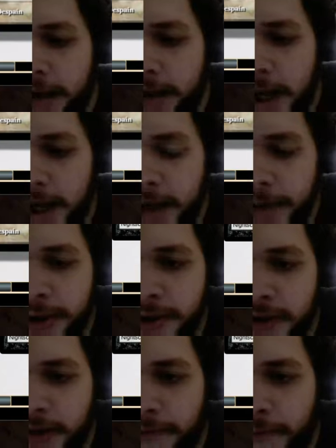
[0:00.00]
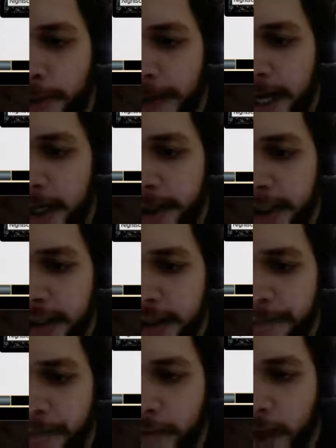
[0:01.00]
A lot of the creatures in the format are
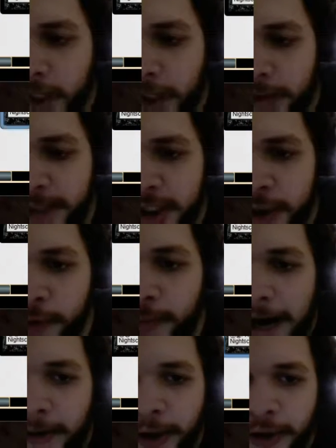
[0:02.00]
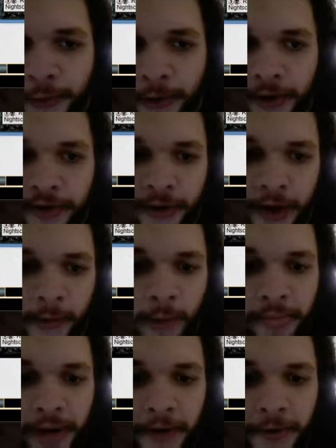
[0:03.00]
just like going to be 2-powered dorks or like
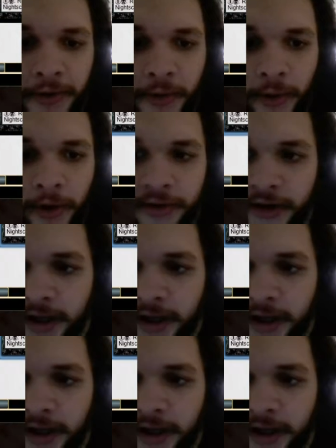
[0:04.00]
1-powered dorks.